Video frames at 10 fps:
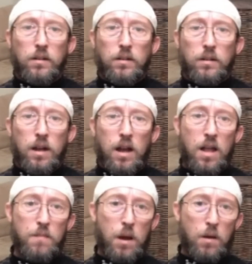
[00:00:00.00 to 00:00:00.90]
and the
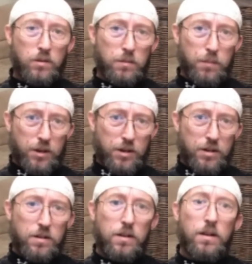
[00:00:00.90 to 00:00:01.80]
powers that be
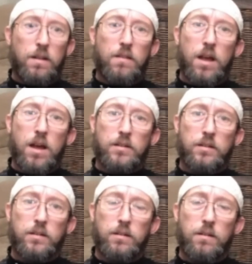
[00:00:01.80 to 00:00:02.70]
that
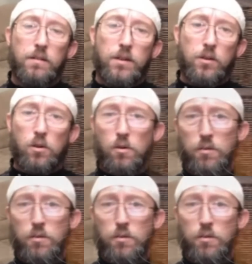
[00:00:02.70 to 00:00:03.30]
the Earth